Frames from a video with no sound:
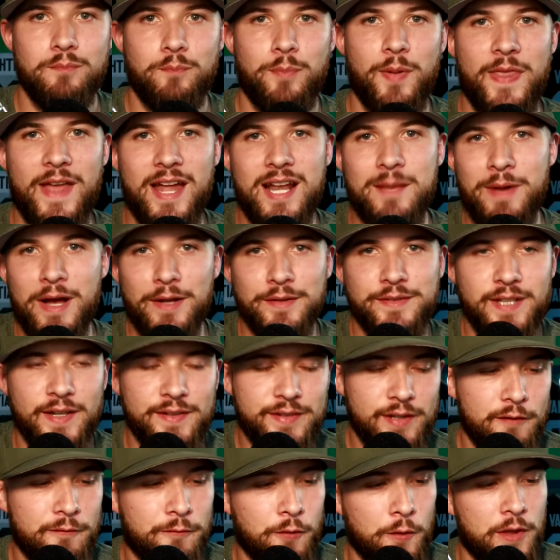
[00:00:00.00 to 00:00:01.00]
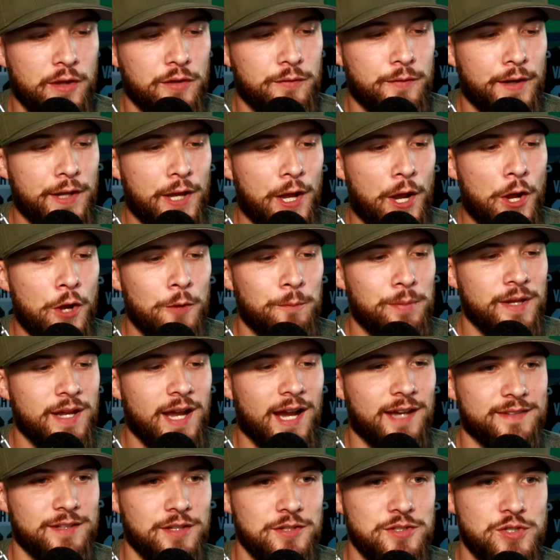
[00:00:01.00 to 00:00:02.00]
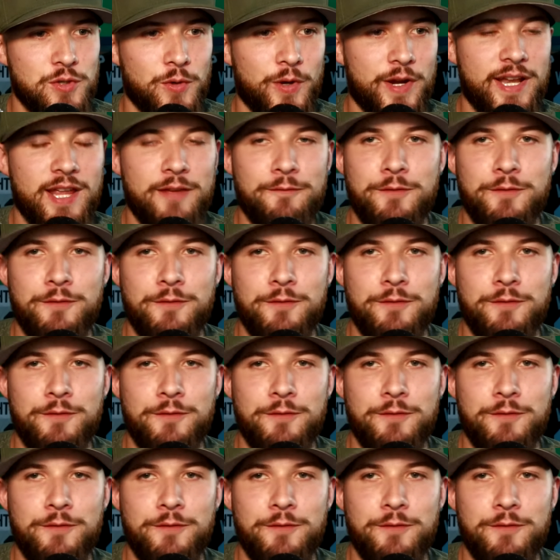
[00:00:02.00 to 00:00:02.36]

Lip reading: But that about does it for this video. I hope you guys enjoyed.